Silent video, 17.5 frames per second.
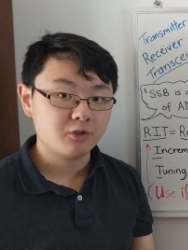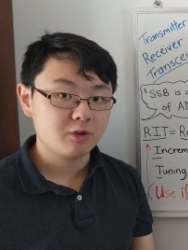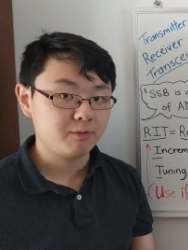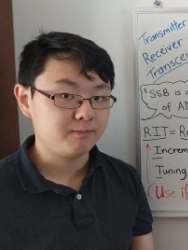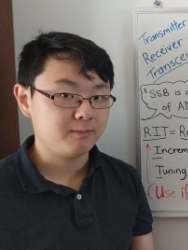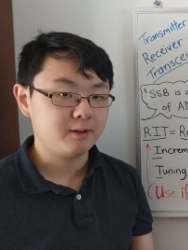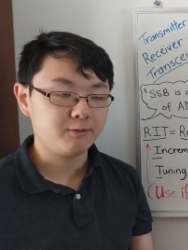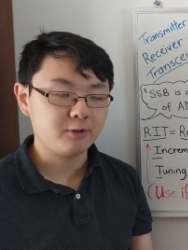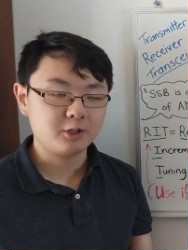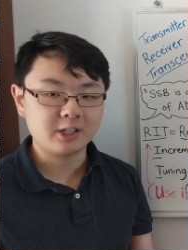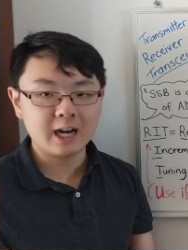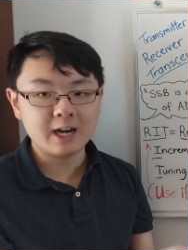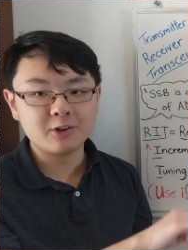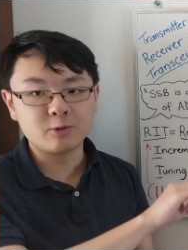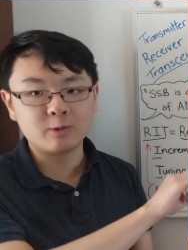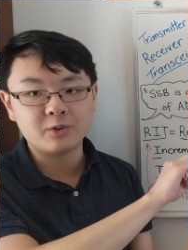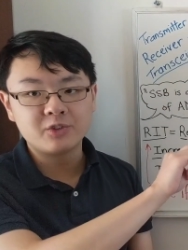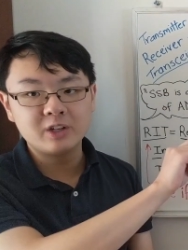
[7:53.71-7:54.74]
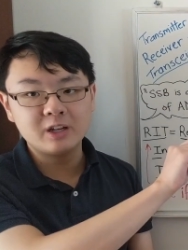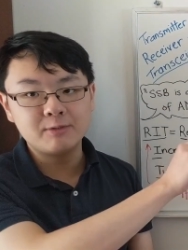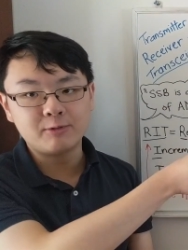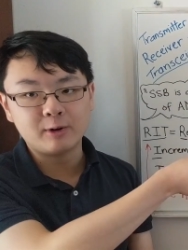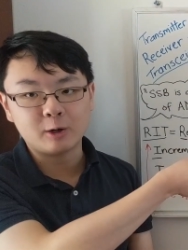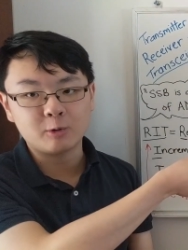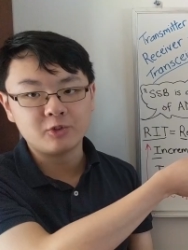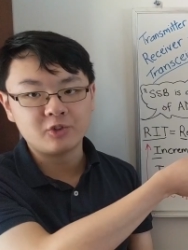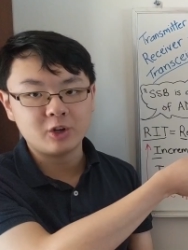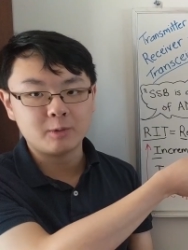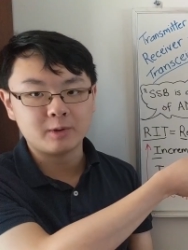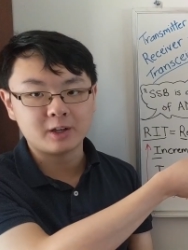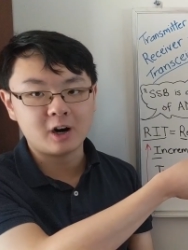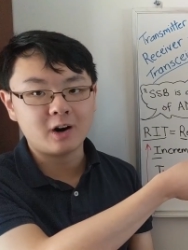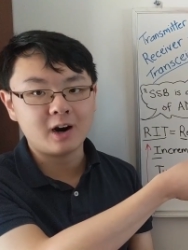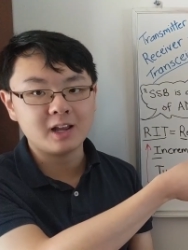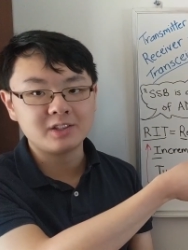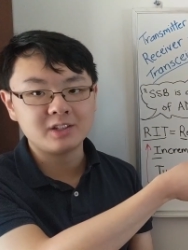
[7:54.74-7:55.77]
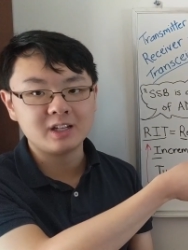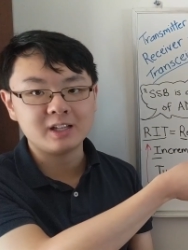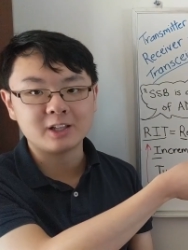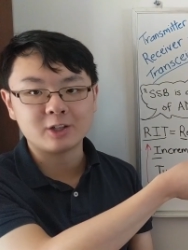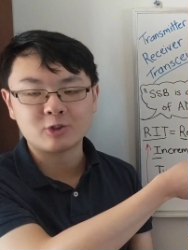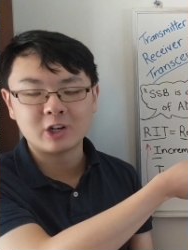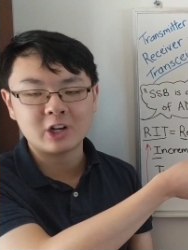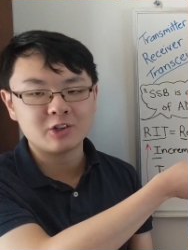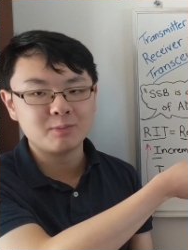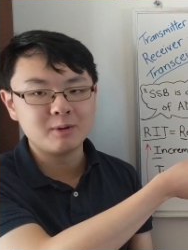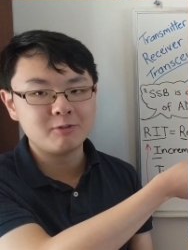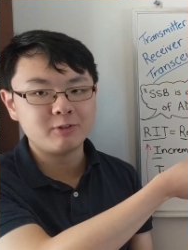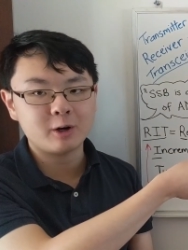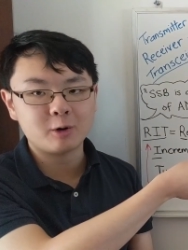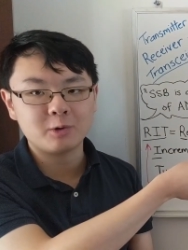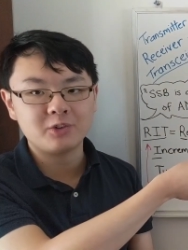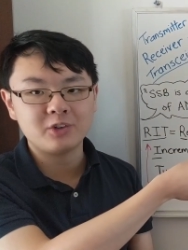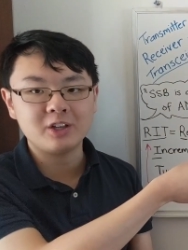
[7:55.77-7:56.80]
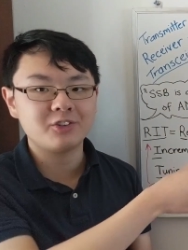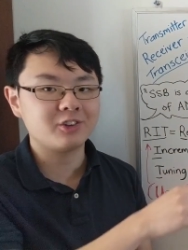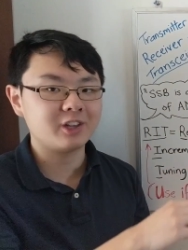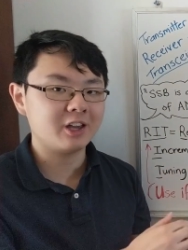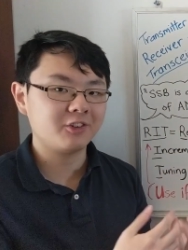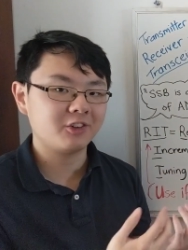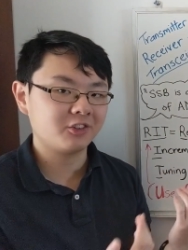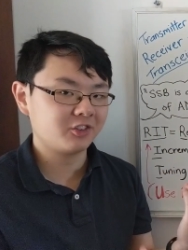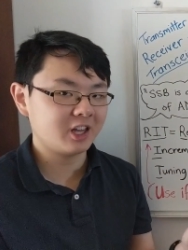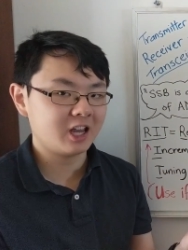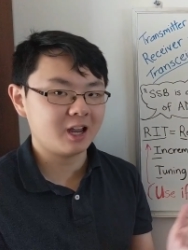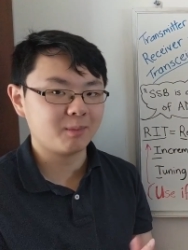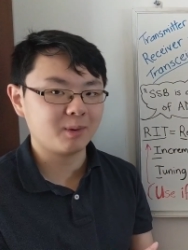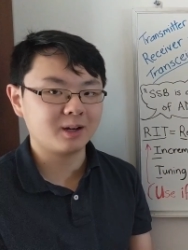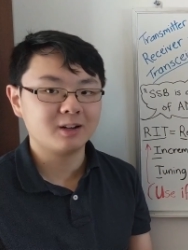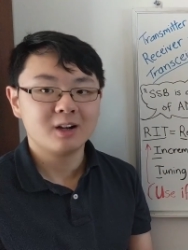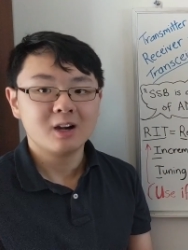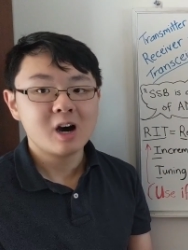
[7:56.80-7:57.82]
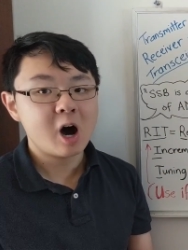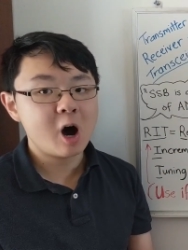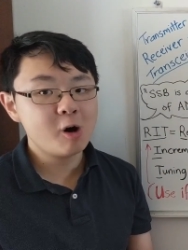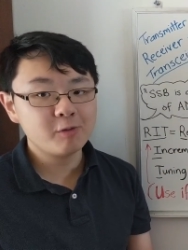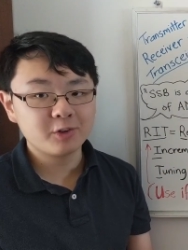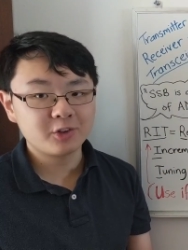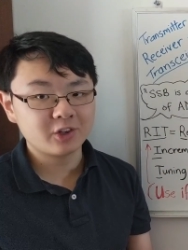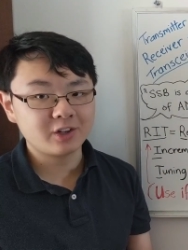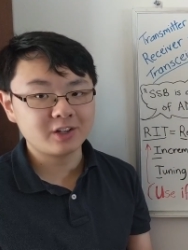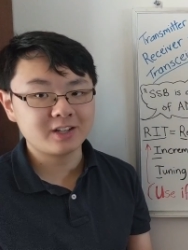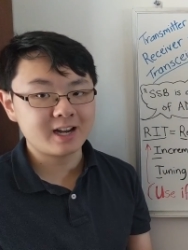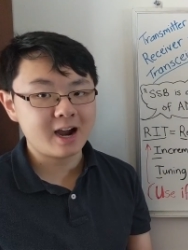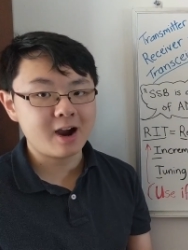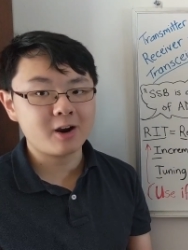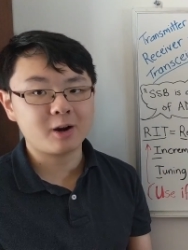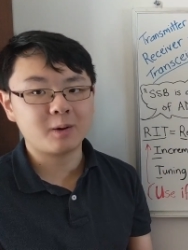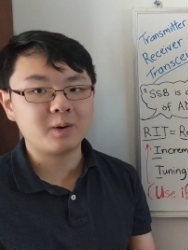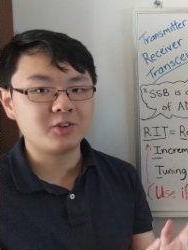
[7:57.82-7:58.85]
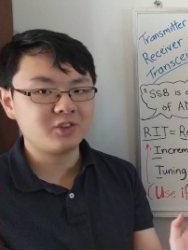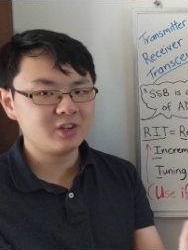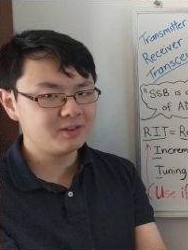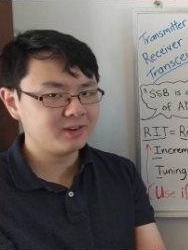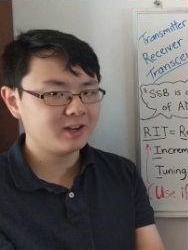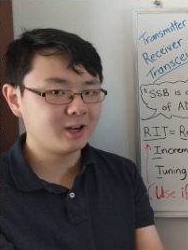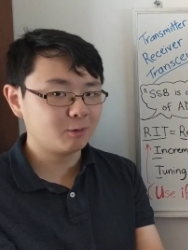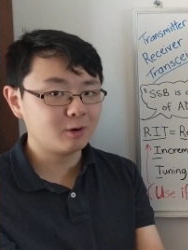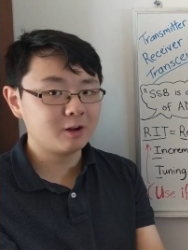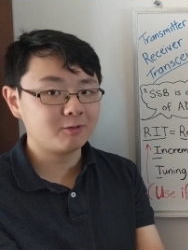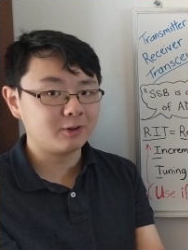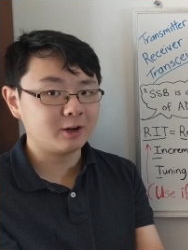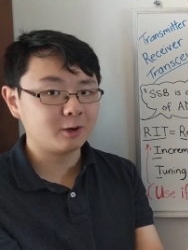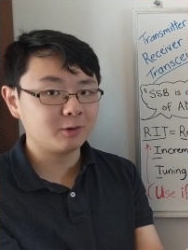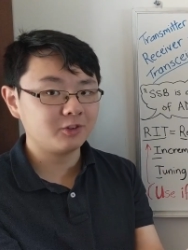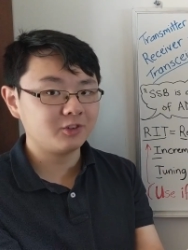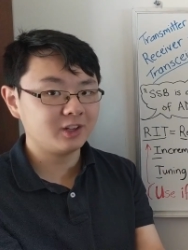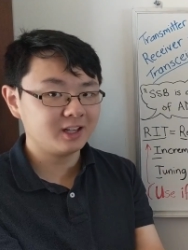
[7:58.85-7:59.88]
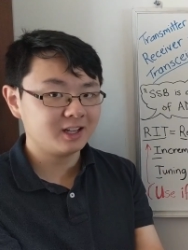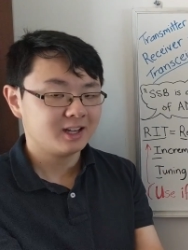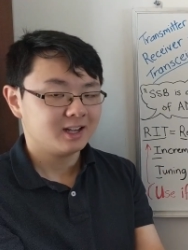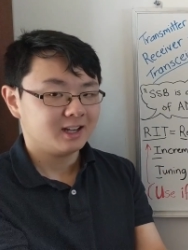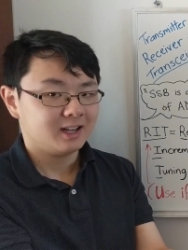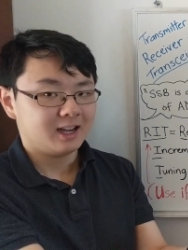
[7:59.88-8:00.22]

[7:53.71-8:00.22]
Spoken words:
So if you change the receive frequency with RIT, the transmit frequency stays the same. And all of a sudden, now you're receiving on one frequency